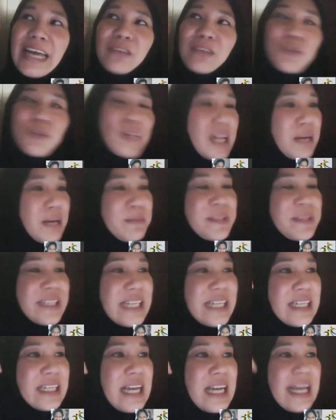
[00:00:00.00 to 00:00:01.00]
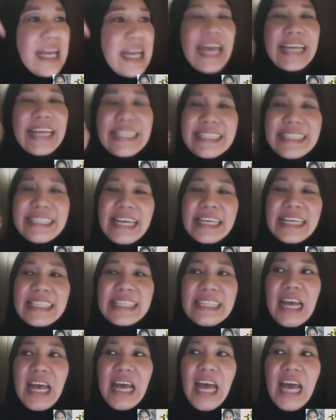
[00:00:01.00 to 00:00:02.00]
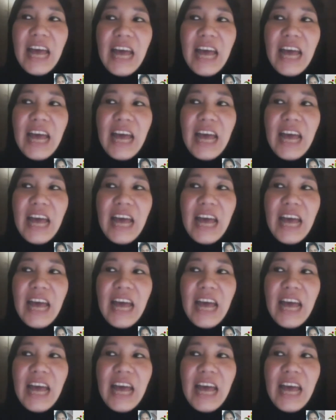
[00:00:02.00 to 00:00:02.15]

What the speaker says: who comes in and says, "I've